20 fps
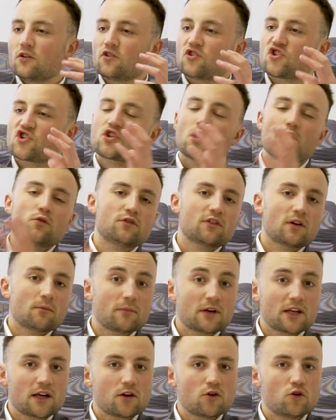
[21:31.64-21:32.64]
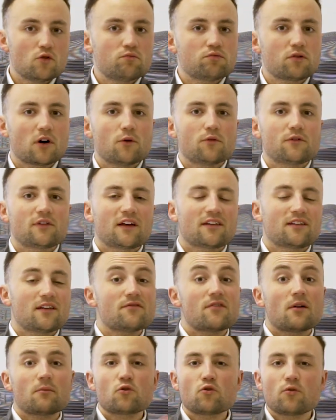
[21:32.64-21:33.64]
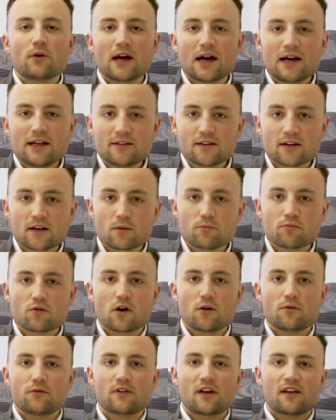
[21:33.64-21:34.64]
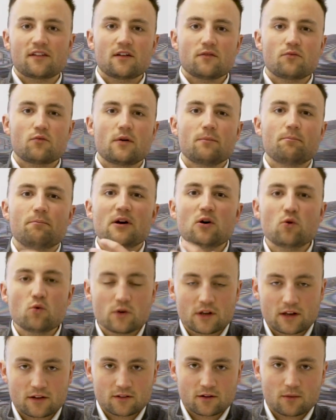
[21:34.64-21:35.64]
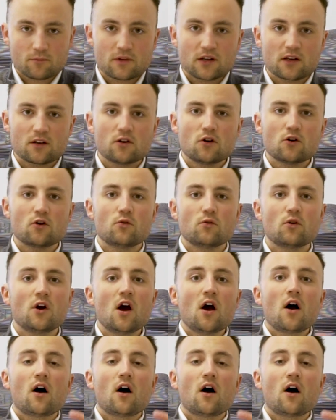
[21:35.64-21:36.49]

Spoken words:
show somebody a new process, if I'm creating a process, if we're building something new,